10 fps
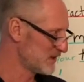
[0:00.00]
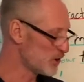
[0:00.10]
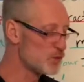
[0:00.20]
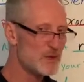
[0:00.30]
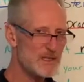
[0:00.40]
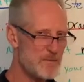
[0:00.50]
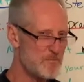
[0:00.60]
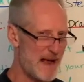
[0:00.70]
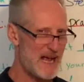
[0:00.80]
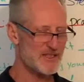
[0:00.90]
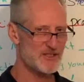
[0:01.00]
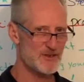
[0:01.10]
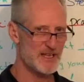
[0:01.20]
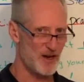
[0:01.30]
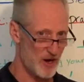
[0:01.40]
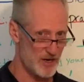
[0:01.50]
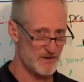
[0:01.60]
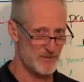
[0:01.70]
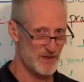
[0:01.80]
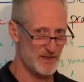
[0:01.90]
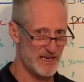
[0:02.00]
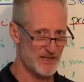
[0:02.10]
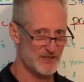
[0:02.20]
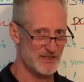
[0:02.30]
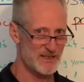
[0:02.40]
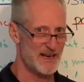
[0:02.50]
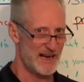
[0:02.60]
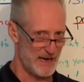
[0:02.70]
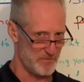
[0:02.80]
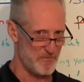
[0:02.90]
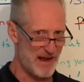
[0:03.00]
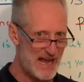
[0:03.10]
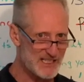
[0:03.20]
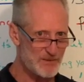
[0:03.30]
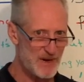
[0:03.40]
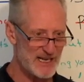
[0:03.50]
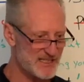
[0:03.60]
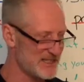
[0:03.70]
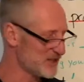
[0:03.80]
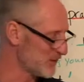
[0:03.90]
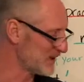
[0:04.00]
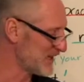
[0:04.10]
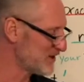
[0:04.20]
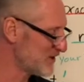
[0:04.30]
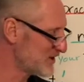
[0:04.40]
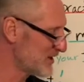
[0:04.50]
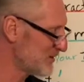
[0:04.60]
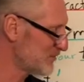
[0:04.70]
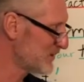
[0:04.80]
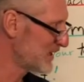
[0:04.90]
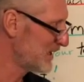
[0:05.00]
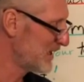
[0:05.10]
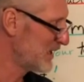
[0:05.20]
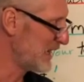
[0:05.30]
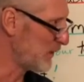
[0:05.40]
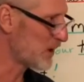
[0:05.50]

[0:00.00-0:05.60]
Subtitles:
To really master the art of communication and maximize it in your relationship, it